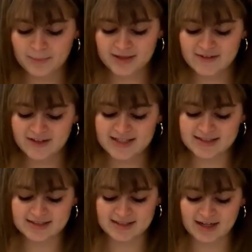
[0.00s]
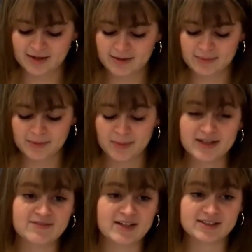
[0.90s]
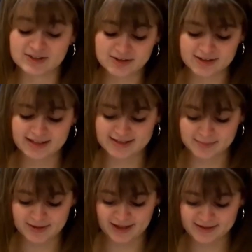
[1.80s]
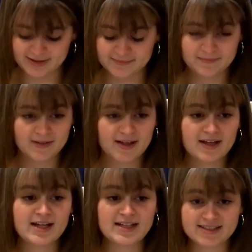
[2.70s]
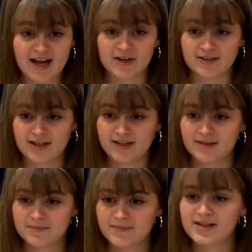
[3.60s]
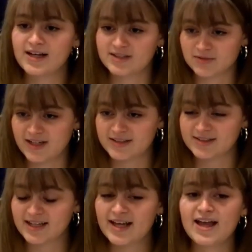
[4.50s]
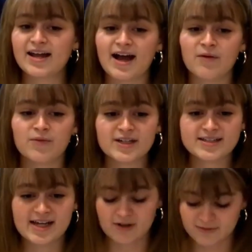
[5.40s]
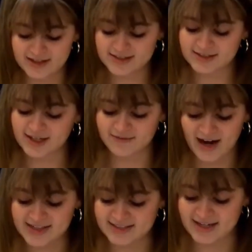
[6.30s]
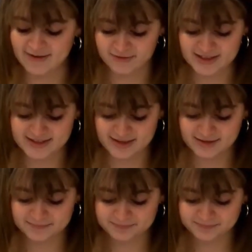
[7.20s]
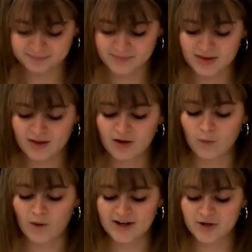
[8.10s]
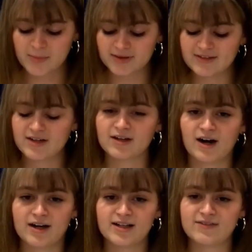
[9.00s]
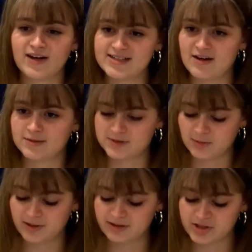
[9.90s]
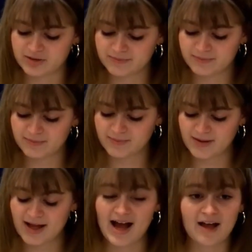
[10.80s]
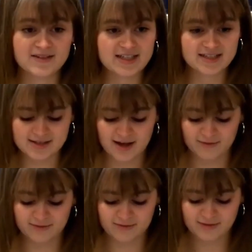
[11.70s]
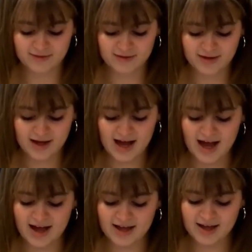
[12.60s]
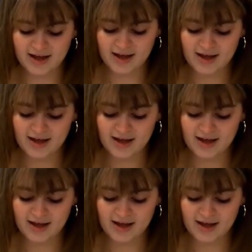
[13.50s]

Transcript: Believing isn't seeing, but believing certainly isn't blind. It's calculated, it's a risk, and I wouldn't take a risk if I didn't have a reason. Why do I believe in God if I doubt Him so much? I've seen His love. I